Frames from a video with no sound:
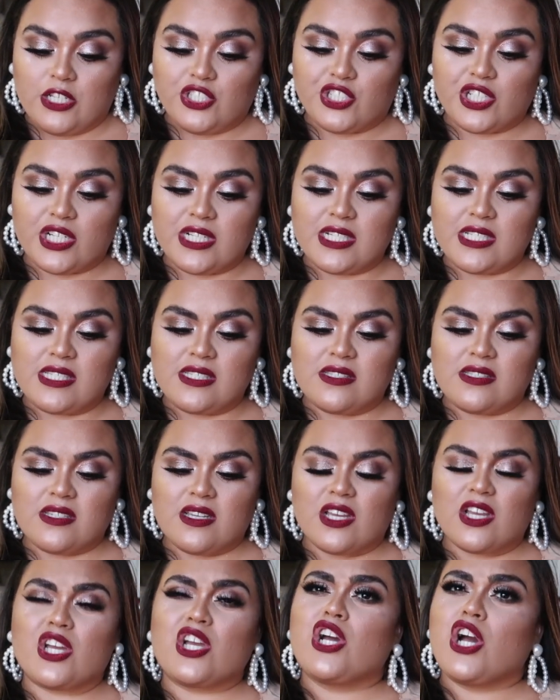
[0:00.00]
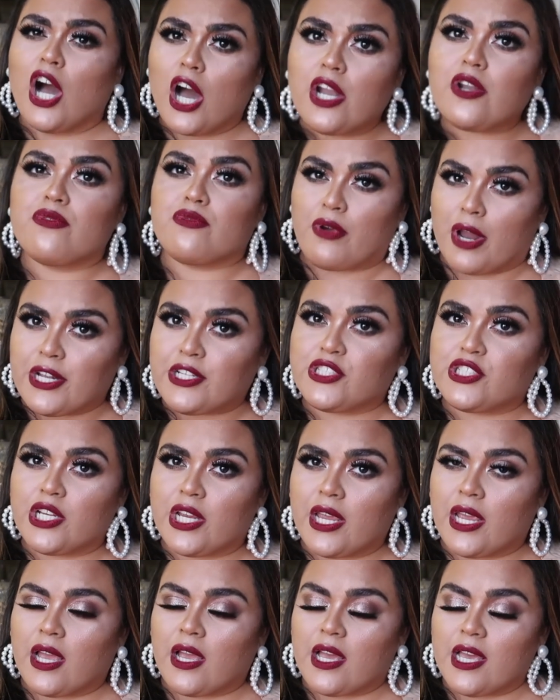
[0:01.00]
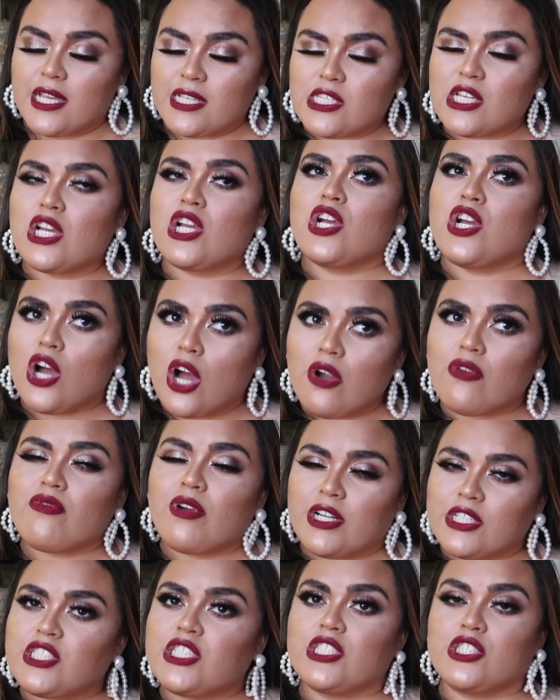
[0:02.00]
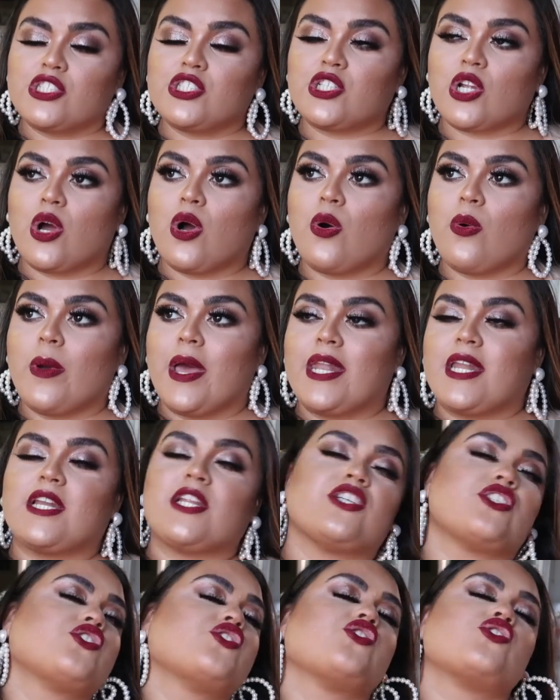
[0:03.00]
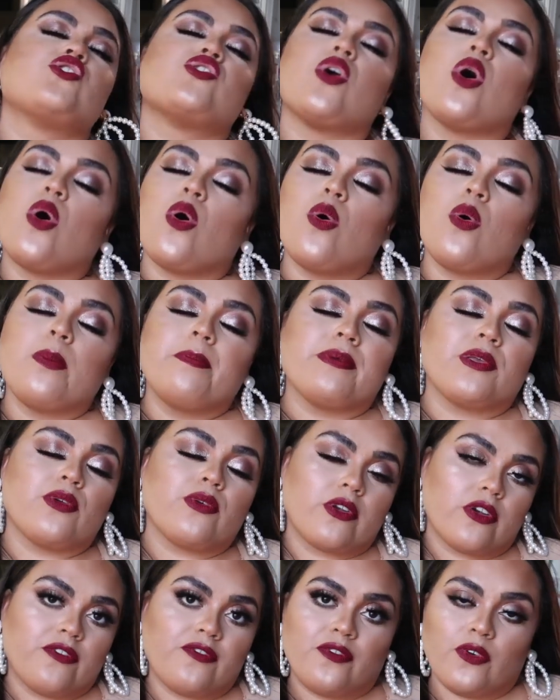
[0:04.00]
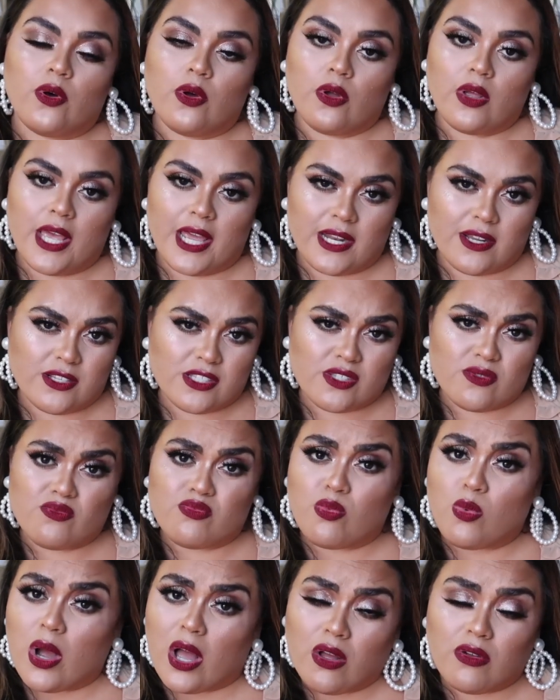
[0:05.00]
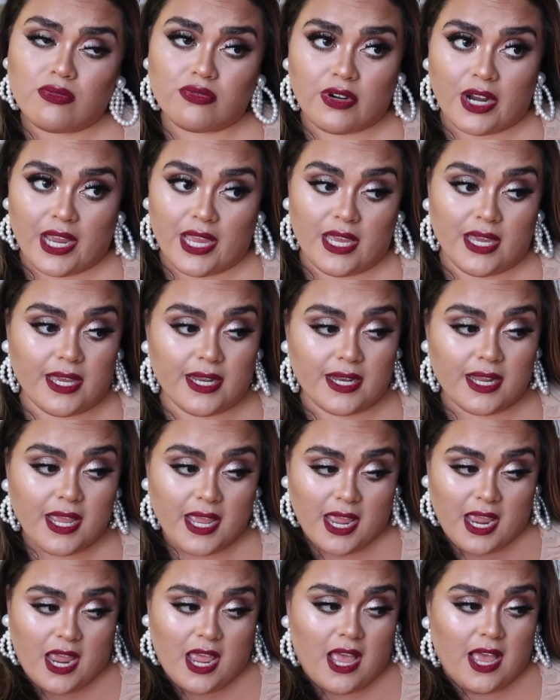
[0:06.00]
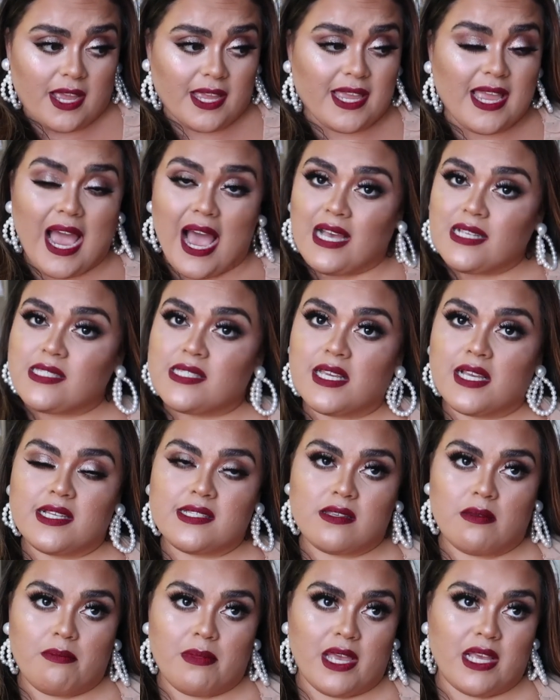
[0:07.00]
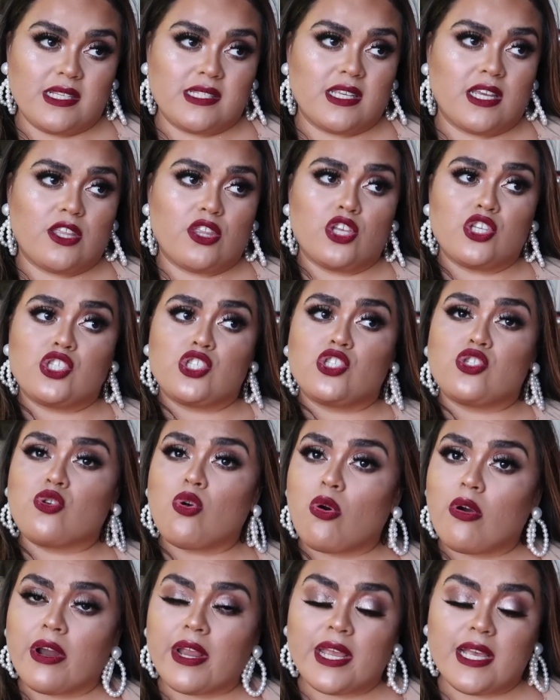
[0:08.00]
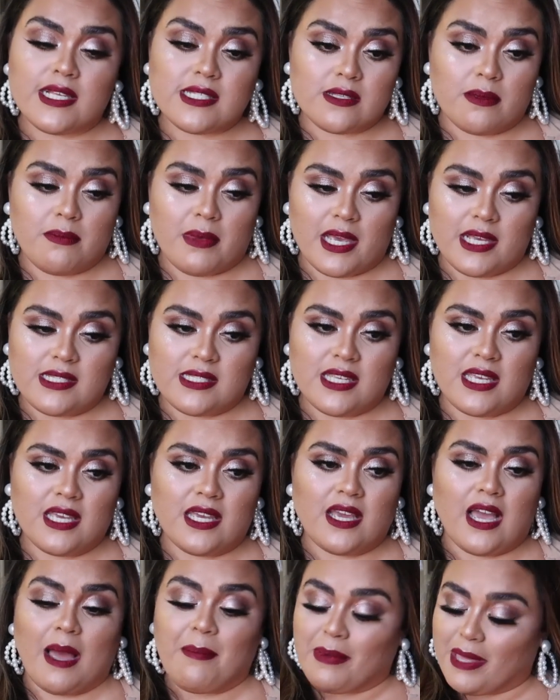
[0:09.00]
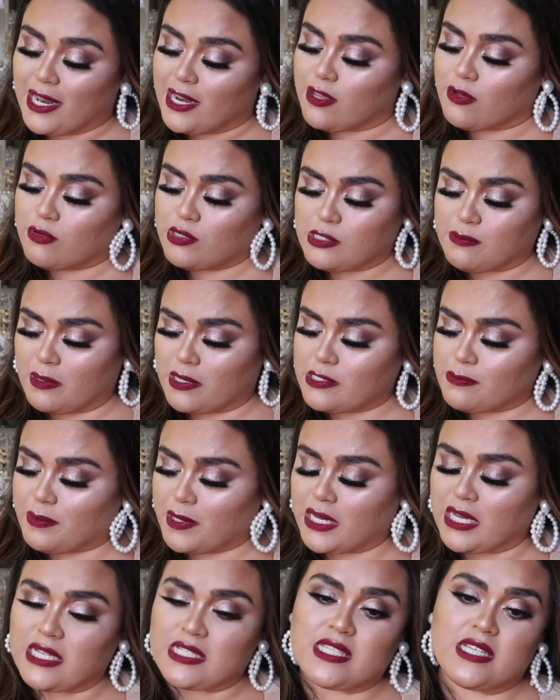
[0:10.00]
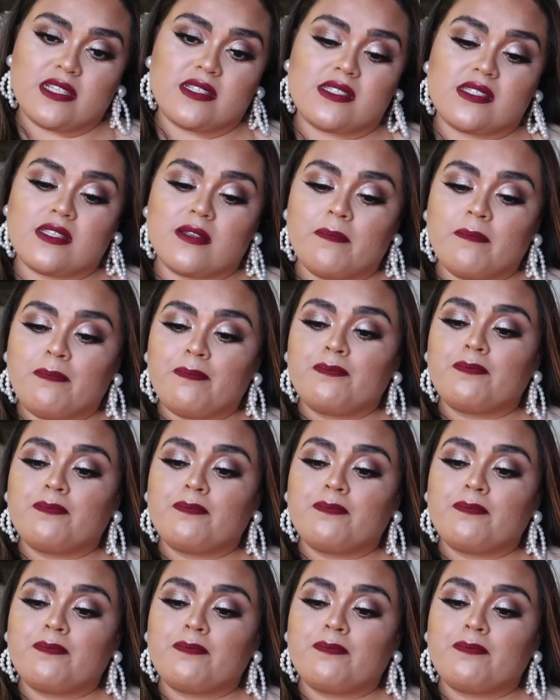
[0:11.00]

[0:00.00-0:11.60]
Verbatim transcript: just gut-wrenching it's a gut-wrenching show and it is so beautiful and it's well written casting is amazing the story is amazing i'm getting goosebumps because it's